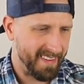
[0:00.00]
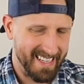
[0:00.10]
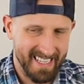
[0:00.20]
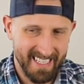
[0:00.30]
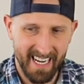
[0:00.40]

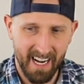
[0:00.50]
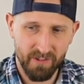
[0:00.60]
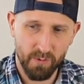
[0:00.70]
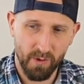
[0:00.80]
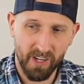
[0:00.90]
He's going to have
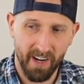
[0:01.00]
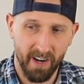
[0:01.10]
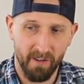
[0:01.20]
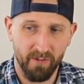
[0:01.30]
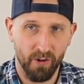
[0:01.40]
his work cut
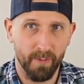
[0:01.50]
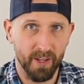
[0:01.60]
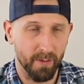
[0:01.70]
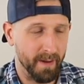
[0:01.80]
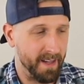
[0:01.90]
out for him a
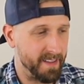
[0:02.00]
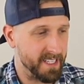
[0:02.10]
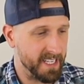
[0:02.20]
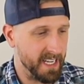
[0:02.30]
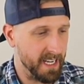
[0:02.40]
little bit.
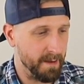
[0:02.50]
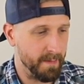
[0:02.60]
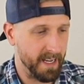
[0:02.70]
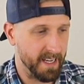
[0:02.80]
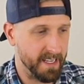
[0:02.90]
This team
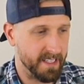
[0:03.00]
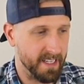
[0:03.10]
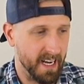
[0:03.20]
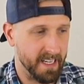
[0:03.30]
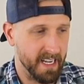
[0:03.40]
is
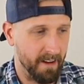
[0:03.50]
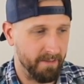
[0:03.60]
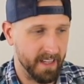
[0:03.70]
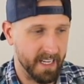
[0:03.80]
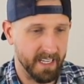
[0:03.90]

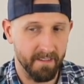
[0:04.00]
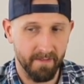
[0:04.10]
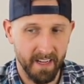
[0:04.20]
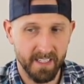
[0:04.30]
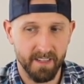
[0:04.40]
definitely a
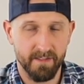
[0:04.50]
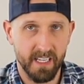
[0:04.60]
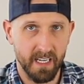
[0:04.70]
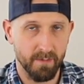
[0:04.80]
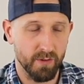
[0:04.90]
defensive
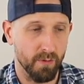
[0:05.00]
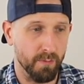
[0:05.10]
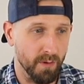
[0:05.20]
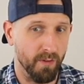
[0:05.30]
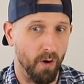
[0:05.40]
team. So we'll
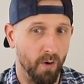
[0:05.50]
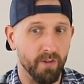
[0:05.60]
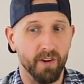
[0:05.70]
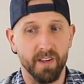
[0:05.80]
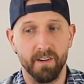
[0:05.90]
move
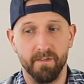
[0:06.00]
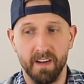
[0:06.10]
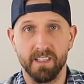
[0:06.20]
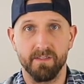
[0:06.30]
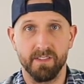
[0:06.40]
over to the
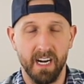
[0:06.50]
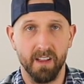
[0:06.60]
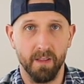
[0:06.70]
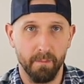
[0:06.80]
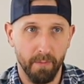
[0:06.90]
defensive side
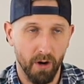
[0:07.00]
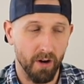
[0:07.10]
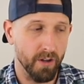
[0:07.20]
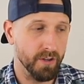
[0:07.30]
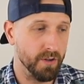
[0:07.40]
of the
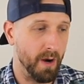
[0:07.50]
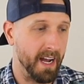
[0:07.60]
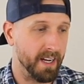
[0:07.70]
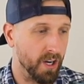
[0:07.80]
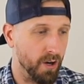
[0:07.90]
ball. New
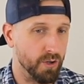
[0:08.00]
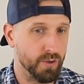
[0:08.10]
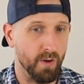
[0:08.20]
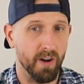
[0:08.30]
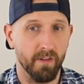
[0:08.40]
head
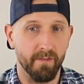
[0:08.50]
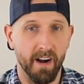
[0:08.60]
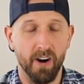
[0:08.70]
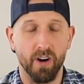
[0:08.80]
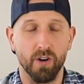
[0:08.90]
coach, Ron
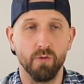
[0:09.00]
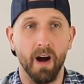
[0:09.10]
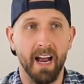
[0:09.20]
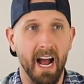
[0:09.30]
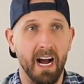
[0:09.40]
Rivera, who
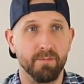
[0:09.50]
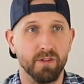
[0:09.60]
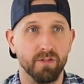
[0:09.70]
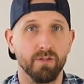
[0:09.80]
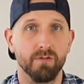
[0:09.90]
I
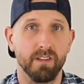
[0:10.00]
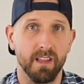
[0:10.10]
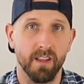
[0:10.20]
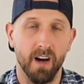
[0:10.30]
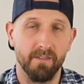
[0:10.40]
absolutely
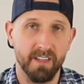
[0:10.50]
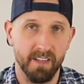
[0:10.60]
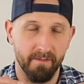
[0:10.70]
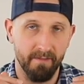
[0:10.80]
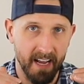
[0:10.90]
love. He's
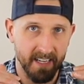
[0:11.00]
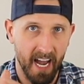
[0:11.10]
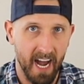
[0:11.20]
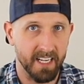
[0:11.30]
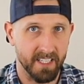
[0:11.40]
a
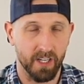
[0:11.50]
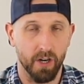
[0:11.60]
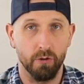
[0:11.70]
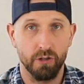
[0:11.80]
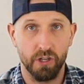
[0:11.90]
fantastic
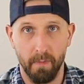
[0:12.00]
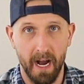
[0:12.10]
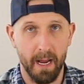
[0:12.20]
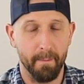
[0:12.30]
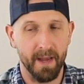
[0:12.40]
coach, in
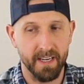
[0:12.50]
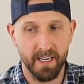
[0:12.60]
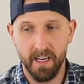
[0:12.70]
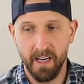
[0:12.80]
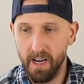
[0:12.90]
my
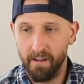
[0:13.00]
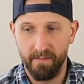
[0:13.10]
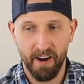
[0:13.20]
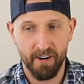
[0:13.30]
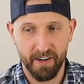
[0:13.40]
opinion.
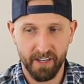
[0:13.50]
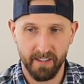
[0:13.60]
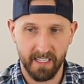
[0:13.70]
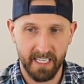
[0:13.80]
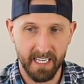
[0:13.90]
Very good
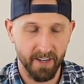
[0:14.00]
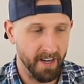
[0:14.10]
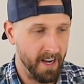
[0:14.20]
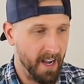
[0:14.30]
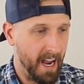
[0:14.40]
leader.